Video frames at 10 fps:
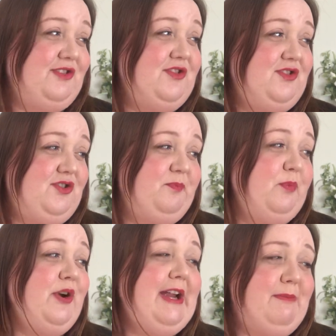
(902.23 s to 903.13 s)
just
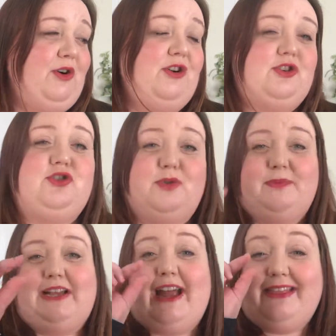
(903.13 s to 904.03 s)
pretty much
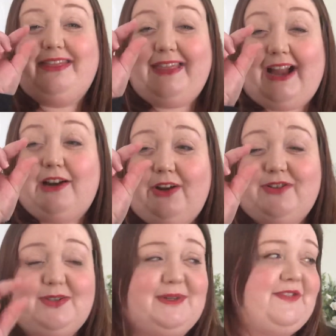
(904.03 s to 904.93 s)
jumped like that close
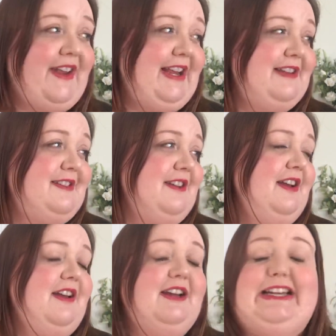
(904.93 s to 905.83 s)
to his face.
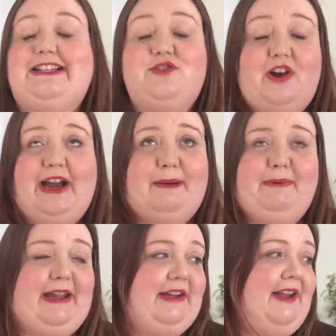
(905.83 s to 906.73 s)
He's not
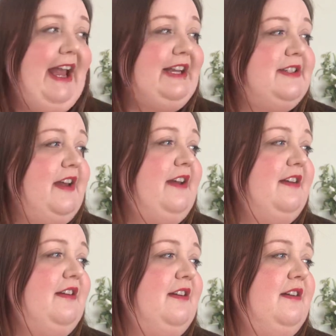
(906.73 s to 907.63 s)
happy. Hector!
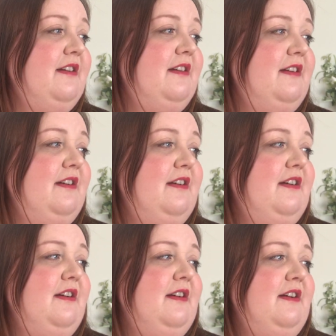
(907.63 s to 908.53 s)

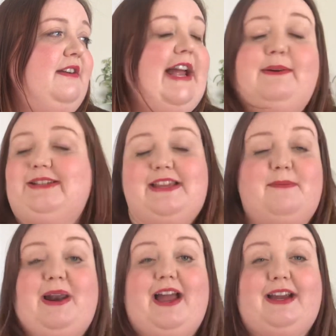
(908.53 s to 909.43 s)
Now he's in the
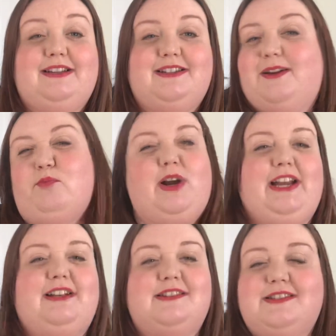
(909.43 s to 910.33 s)
blind.
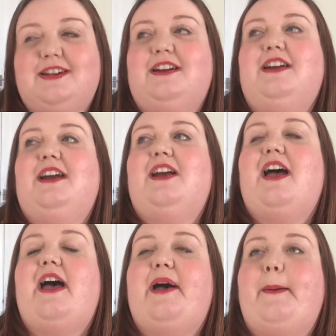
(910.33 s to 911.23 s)

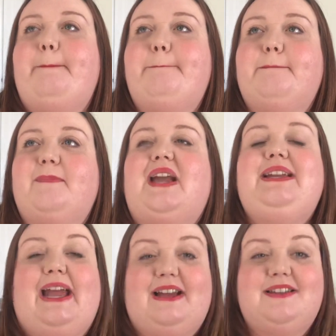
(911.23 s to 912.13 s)
Brilliant.
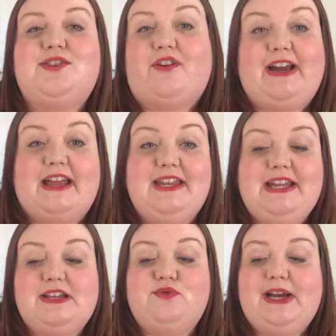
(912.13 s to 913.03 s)
Yeah, sorry, I think
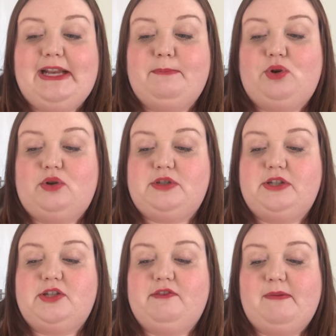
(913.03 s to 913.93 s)
it's really
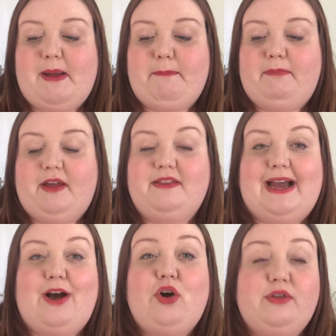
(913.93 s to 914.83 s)
important to remember
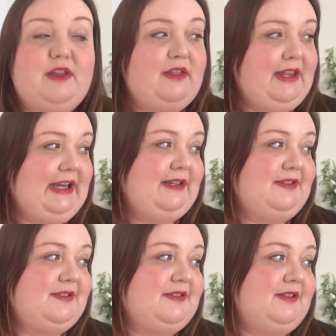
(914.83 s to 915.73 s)
that other
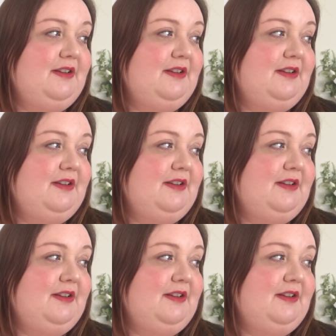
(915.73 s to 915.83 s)
things,